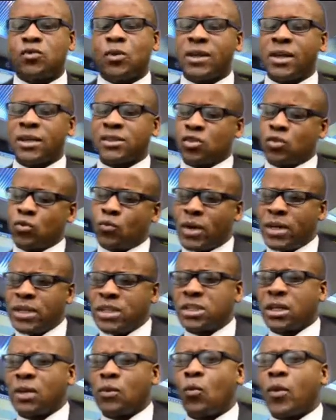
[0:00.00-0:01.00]
you're in a
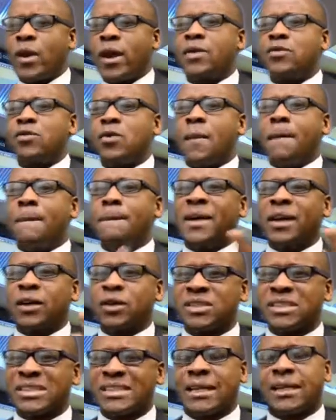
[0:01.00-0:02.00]
situation where your
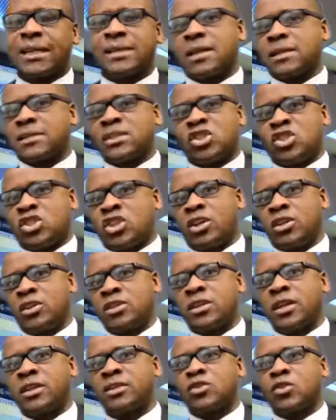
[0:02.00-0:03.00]
mental status has
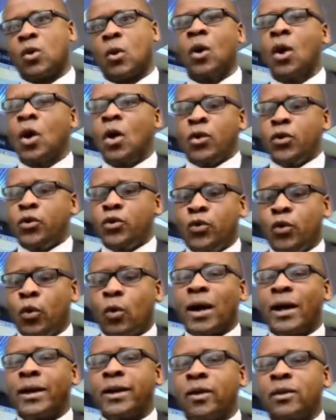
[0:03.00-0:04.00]
changed and so you
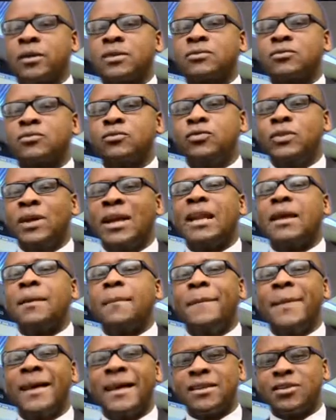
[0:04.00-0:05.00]
cannot really
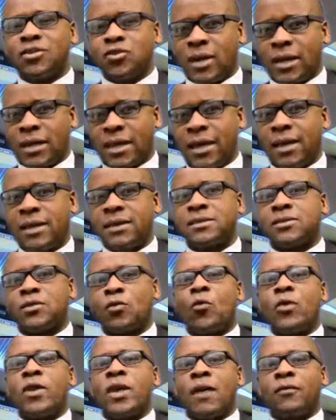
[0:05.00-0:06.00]
manage your case,
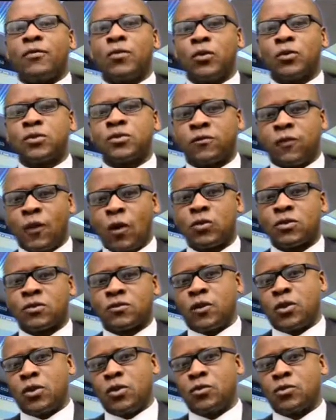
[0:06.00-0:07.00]
we have those folks
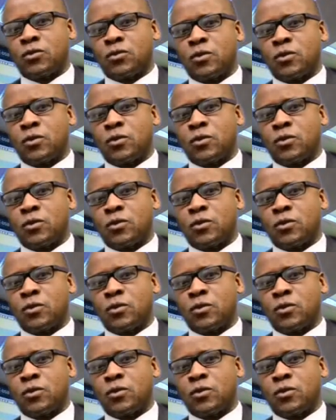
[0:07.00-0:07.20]
for you